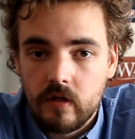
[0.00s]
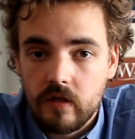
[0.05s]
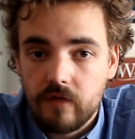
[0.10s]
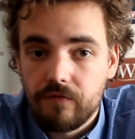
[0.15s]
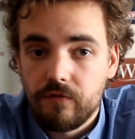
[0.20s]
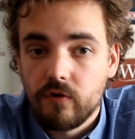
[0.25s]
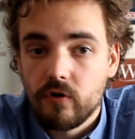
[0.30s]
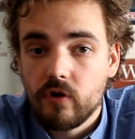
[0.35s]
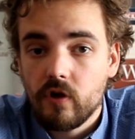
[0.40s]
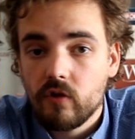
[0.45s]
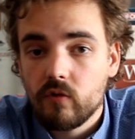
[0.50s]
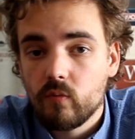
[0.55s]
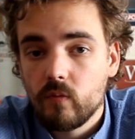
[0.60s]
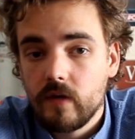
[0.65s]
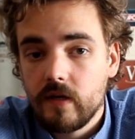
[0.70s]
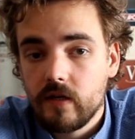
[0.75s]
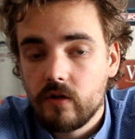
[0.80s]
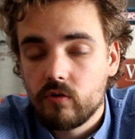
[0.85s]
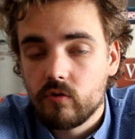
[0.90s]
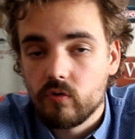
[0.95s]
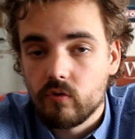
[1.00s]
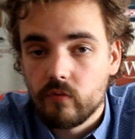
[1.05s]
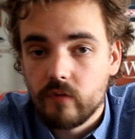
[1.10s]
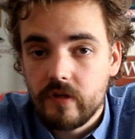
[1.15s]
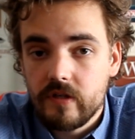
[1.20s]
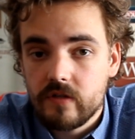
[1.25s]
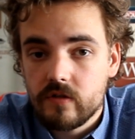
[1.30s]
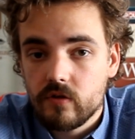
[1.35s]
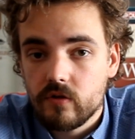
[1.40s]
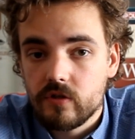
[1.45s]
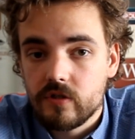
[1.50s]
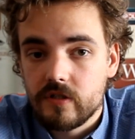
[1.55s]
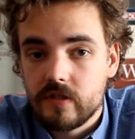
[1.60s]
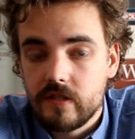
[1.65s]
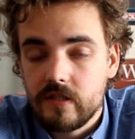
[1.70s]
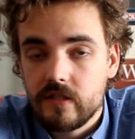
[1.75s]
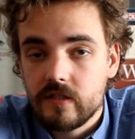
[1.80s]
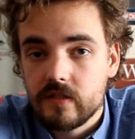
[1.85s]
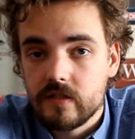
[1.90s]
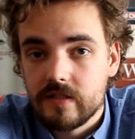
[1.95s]
If you're not willing to research
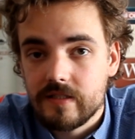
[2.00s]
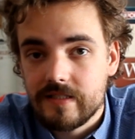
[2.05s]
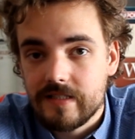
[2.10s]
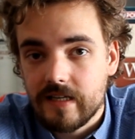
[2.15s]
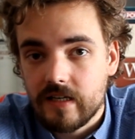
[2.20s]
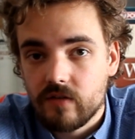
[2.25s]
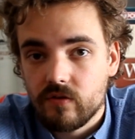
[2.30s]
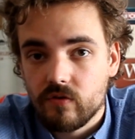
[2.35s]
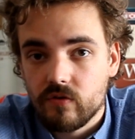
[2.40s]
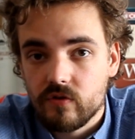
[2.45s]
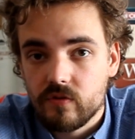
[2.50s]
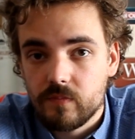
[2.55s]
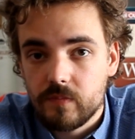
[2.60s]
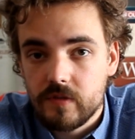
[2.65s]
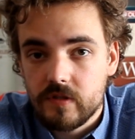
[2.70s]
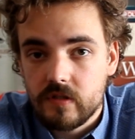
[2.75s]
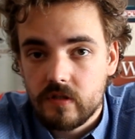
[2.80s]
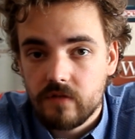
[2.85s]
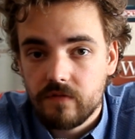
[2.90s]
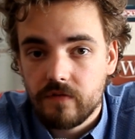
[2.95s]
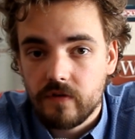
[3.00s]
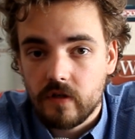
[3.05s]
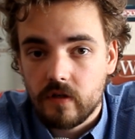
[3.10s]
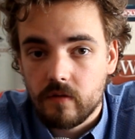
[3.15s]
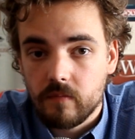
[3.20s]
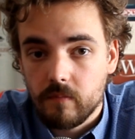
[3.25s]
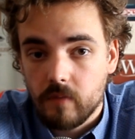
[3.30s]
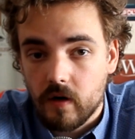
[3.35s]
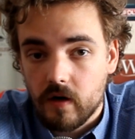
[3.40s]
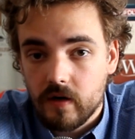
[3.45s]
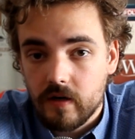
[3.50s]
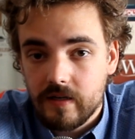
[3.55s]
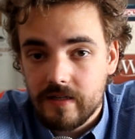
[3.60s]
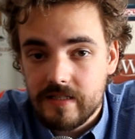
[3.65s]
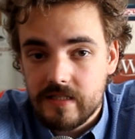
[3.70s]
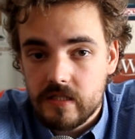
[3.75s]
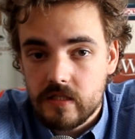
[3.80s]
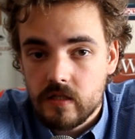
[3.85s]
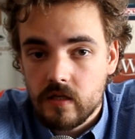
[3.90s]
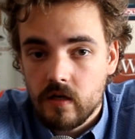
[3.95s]
these sector-specific
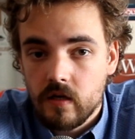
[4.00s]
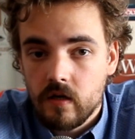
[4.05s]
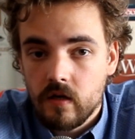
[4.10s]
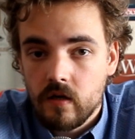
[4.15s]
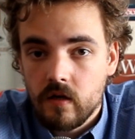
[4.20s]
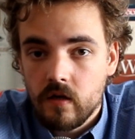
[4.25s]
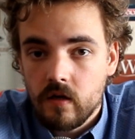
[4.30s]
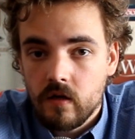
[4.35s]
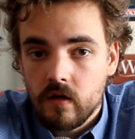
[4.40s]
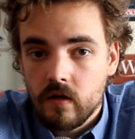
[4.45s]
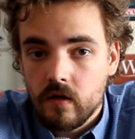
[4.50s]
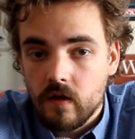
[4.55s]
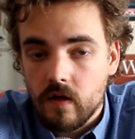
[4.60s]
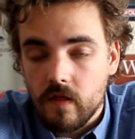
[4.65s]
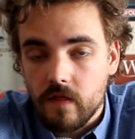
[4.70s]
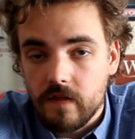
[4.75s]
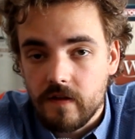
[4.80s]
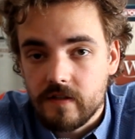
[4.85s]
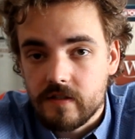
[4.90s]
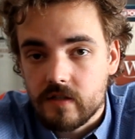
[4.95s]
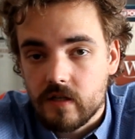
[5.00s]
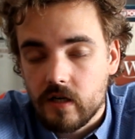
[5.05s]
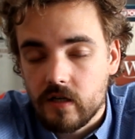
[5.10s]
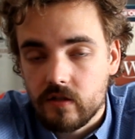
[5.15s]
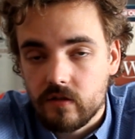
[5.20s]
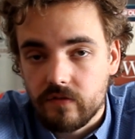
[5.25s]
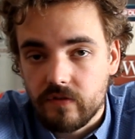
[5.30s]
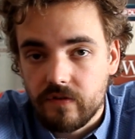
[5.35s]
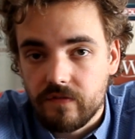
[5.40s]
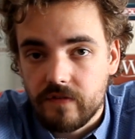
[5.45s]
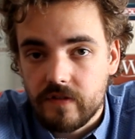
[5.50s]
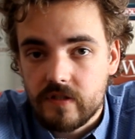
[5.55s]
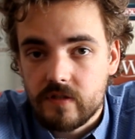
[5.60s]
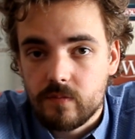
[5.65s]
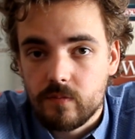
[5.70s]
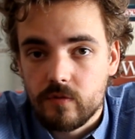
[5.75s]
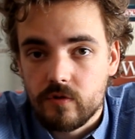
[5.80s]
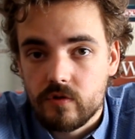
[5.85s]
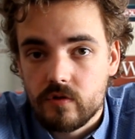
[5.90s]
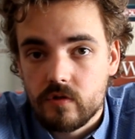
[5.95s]
markets, these kind of
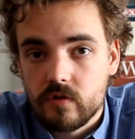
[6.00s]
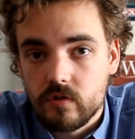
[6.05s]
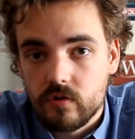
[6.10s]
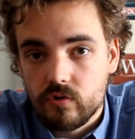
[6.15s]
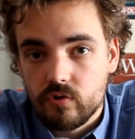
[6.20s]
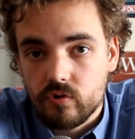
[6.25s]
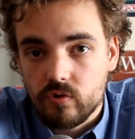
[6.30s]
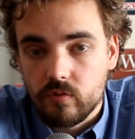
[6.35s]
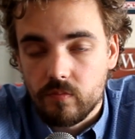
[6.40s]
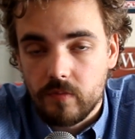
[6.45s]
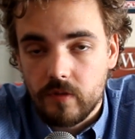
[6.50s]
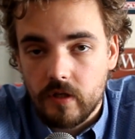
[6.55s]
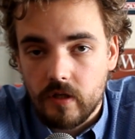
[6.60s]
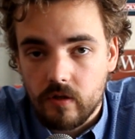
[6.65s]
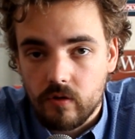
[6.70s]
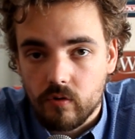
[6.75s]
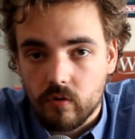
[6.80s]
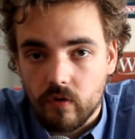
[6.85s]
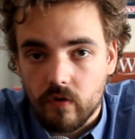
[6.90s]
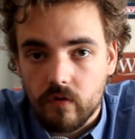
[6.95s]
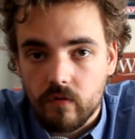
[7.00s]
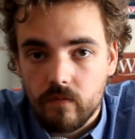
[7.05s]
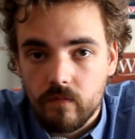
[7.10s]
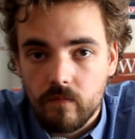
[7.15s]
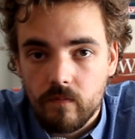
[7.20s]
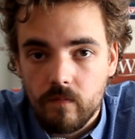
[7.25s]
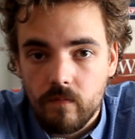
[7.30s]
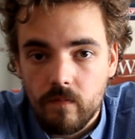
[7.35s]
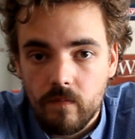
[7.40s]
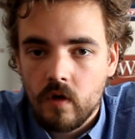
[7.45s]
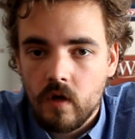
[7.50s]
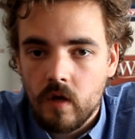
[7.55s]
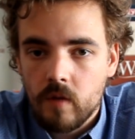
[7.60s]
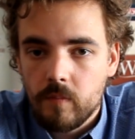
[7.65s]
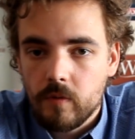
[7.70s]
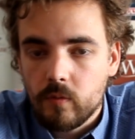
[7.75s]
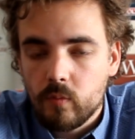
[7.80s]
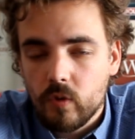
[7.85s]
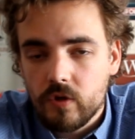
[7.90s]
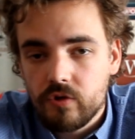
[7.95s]
investments should be ignored.
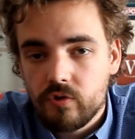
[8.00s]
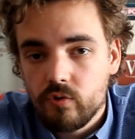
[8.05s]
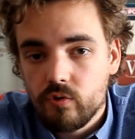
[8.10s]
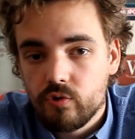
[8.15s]
But what